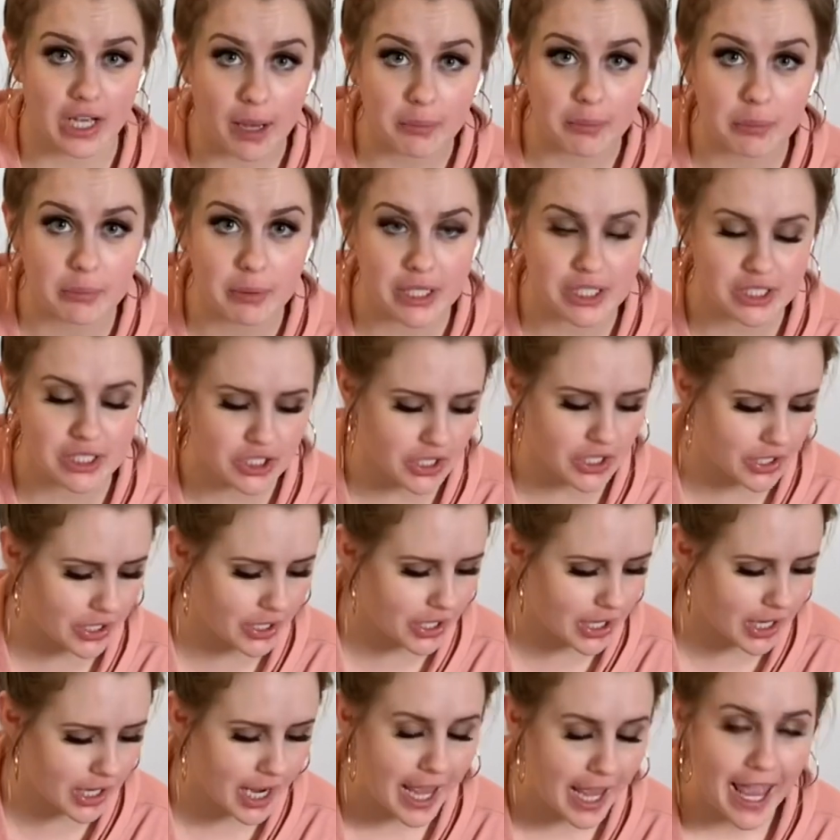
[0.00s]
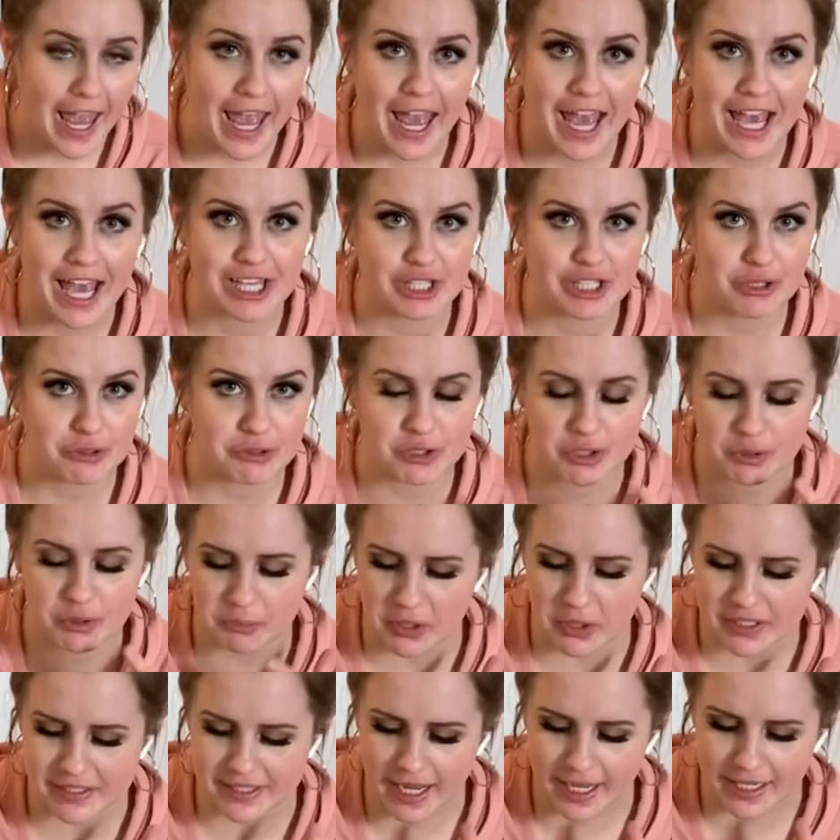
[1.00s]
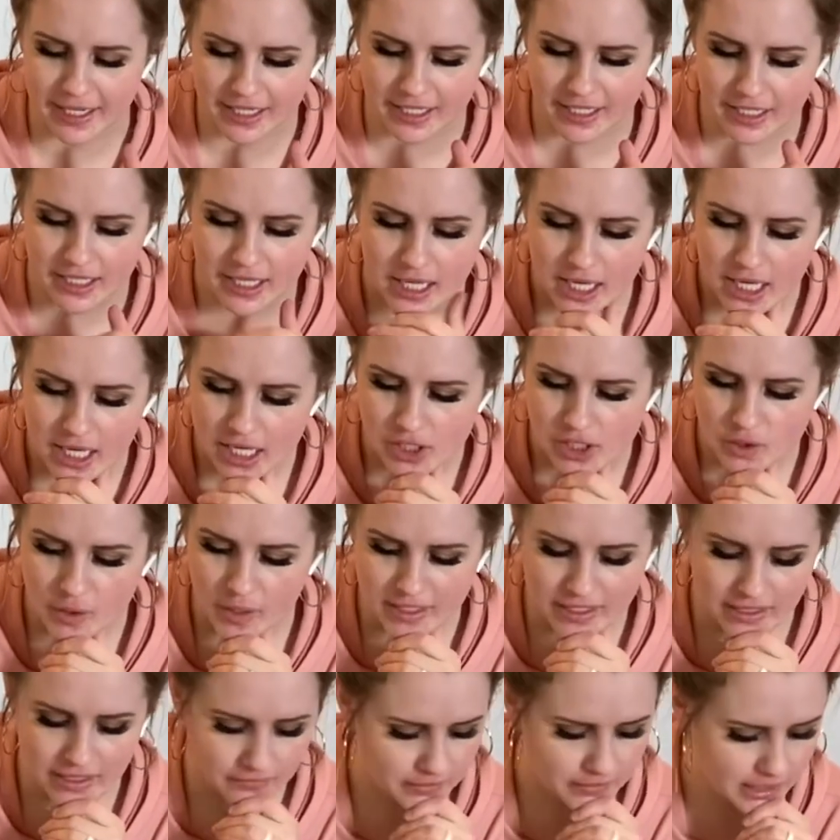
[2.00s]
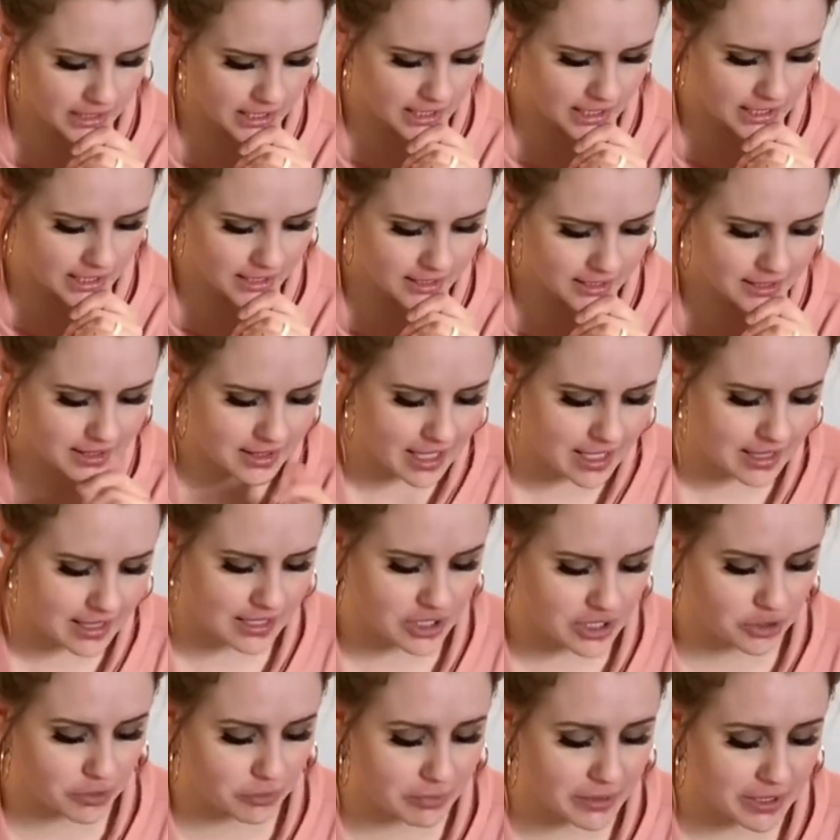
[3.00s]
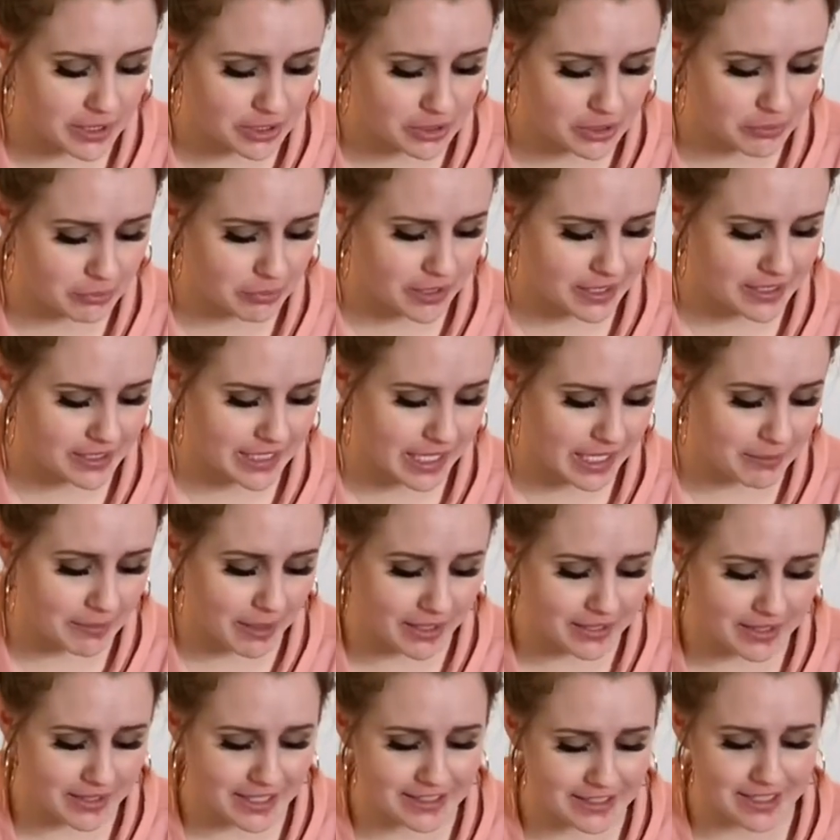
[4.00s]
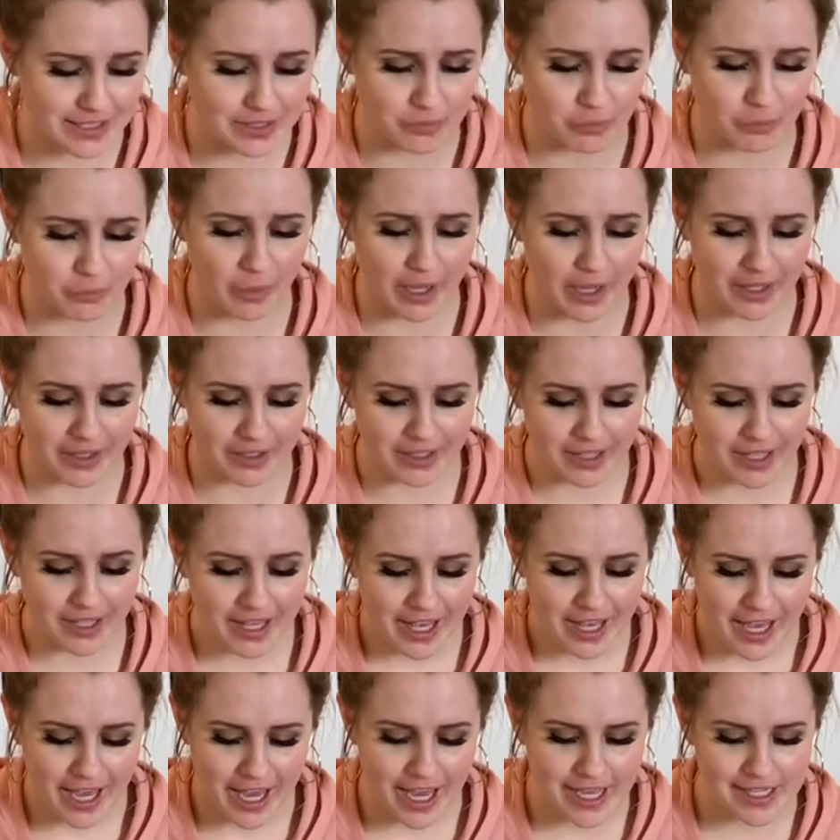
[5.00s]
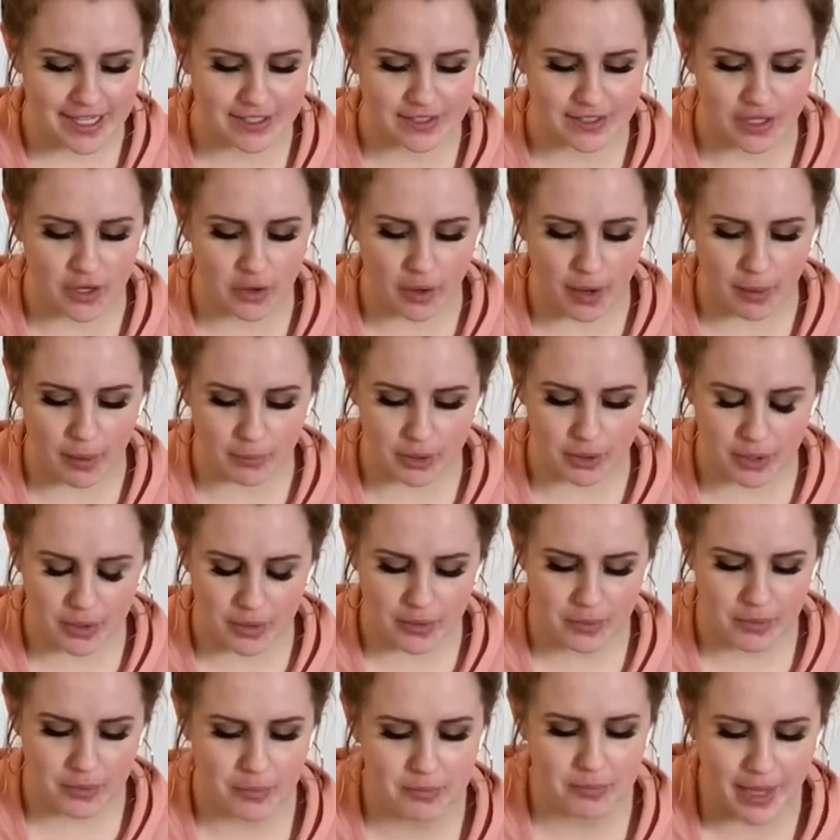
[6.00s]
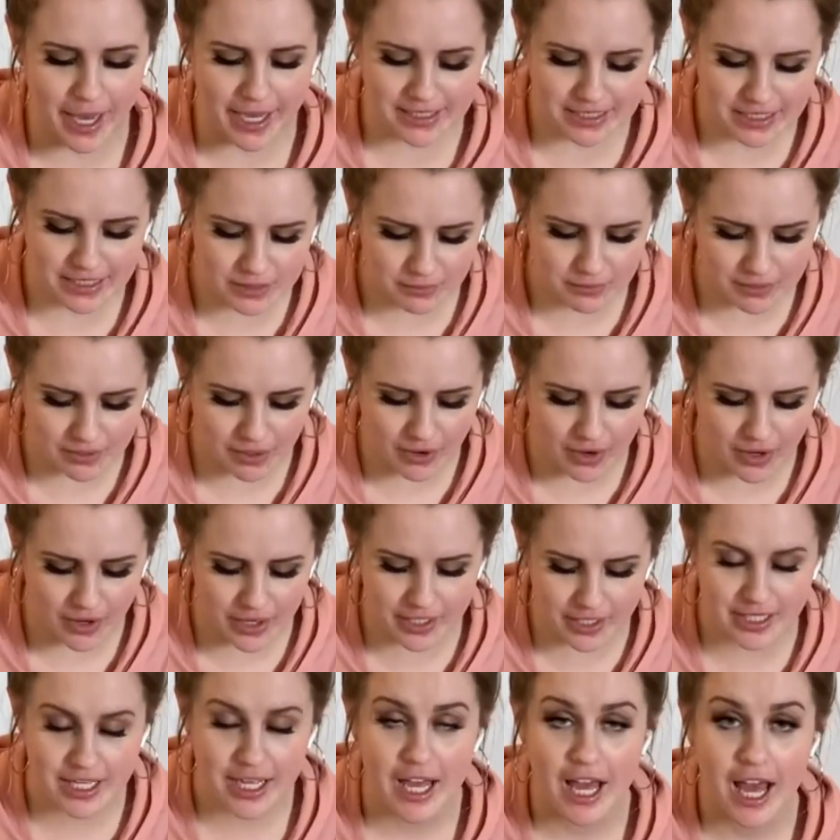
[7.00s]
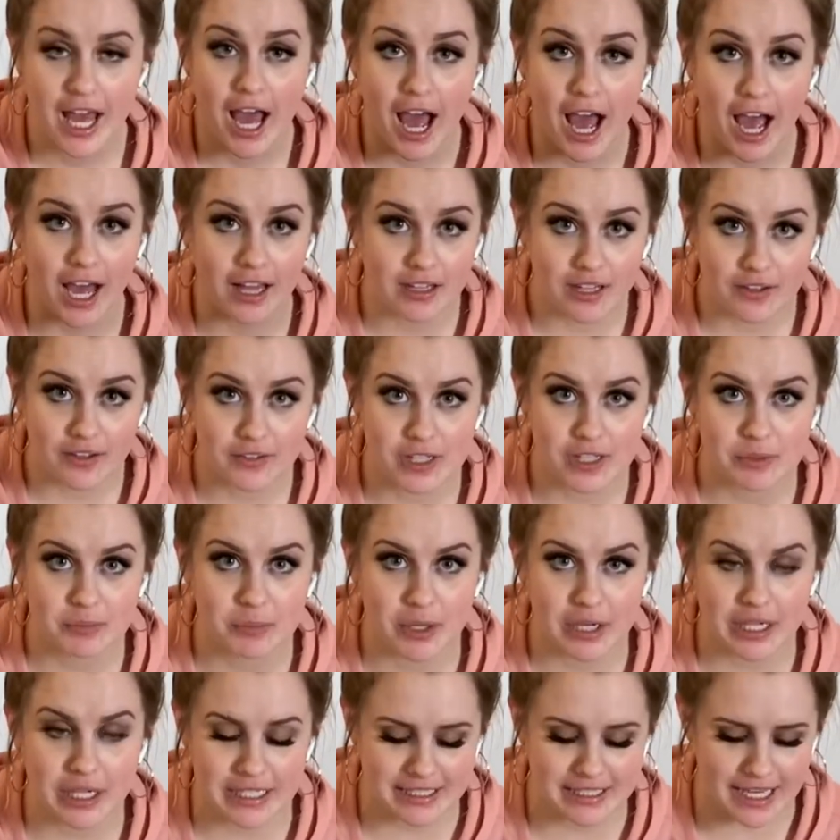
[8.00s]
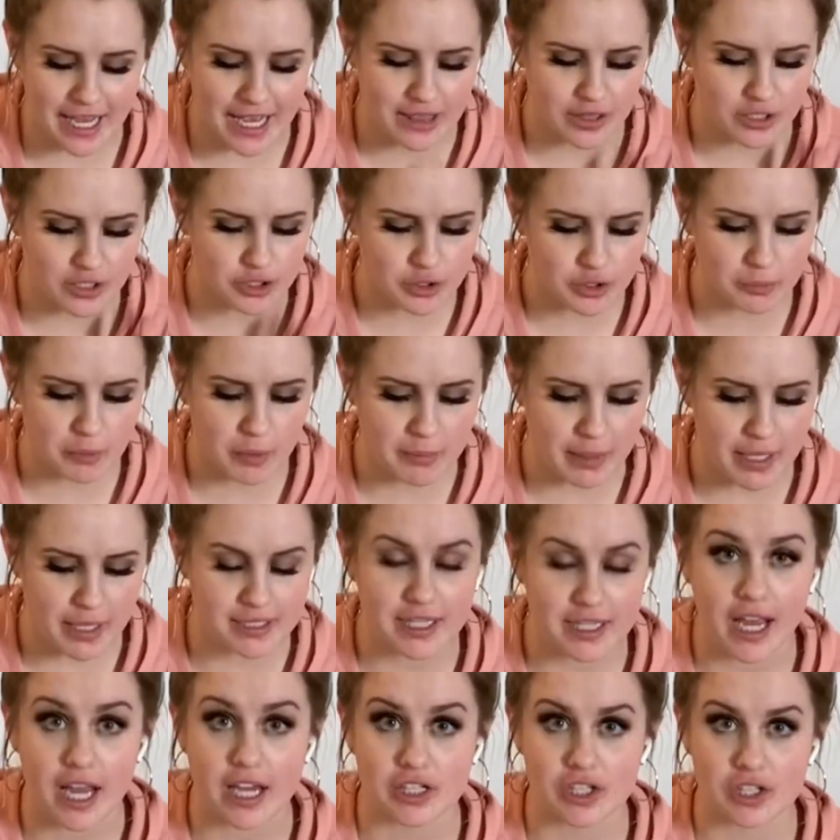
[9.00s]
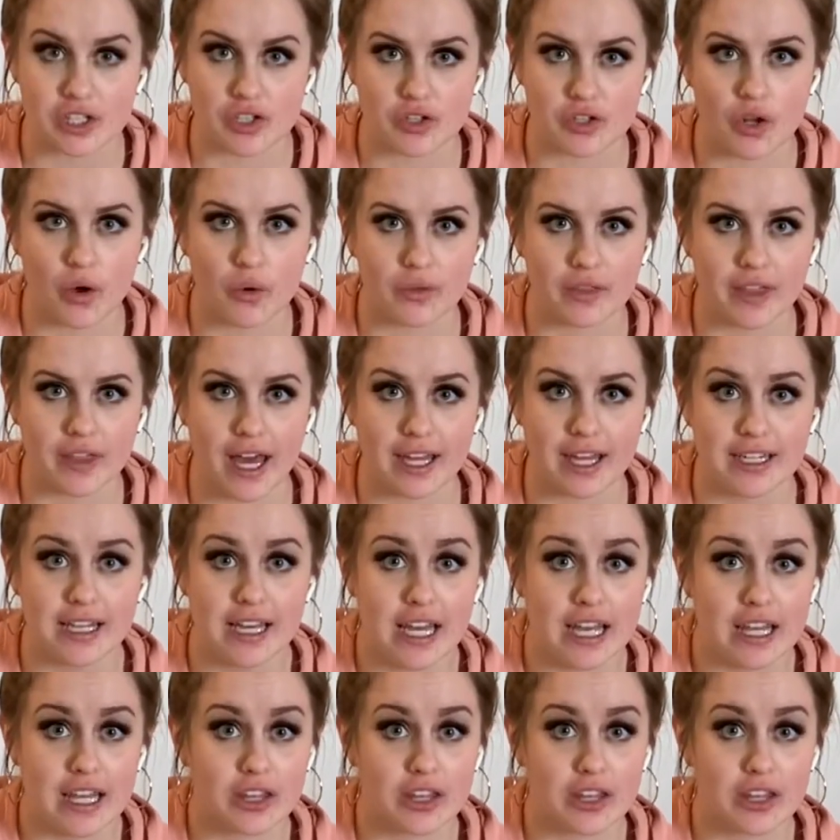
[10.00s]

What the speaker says: books to her, and she was super excited. So I definitely think that she'll be super excited about these as well. And so I'm gonna pass these one on. I love these books, and they're super amazing. I just know that they're